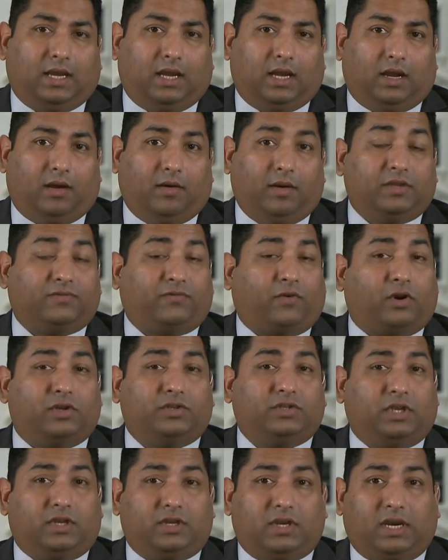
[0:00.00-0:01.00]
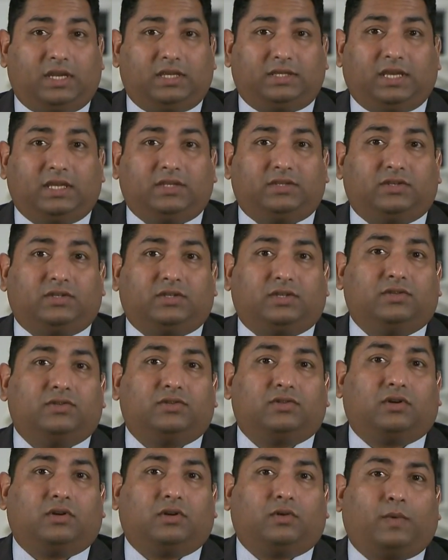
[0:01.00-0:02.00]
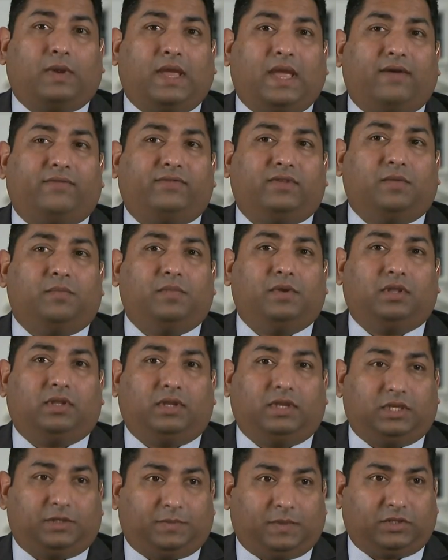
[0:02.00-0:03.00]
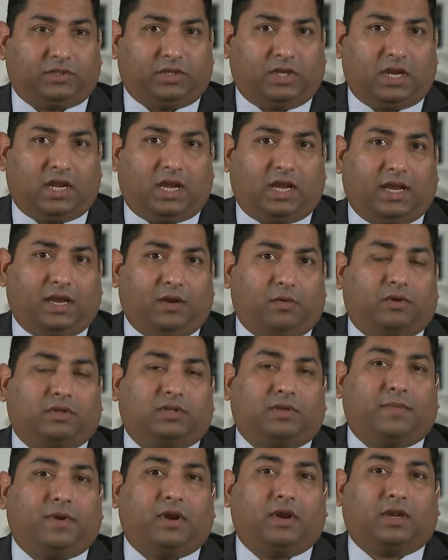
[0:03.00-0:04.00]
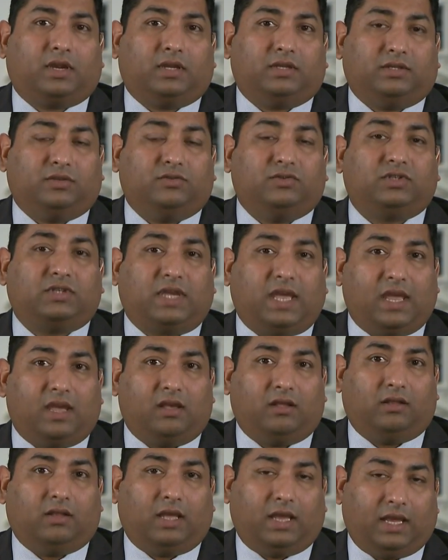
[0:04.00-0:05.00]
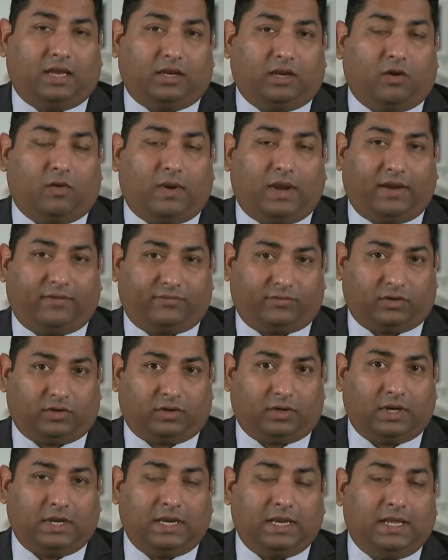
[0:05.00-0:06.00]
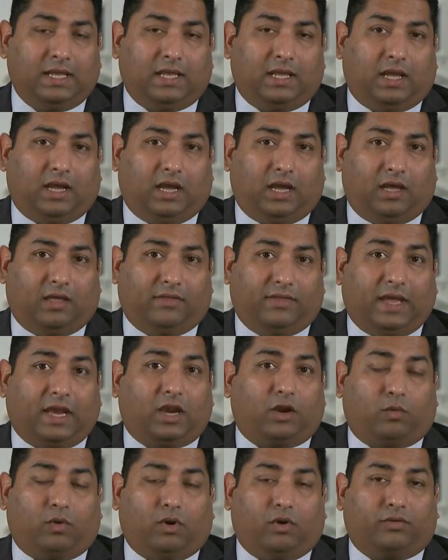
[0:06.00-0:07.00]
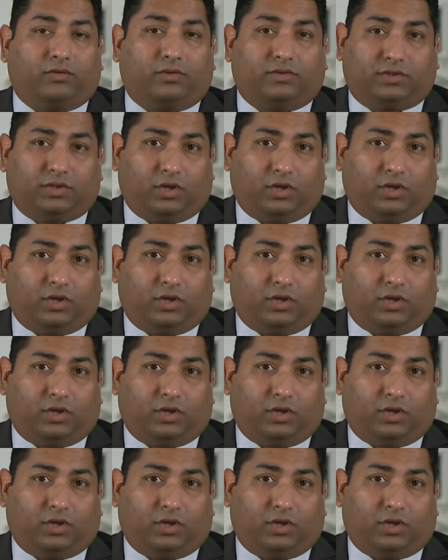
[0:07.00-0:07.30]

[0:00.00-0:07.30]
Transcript: As far as the United States is concerned, we have the ability, especially in II, North America, to scale and go after that growth.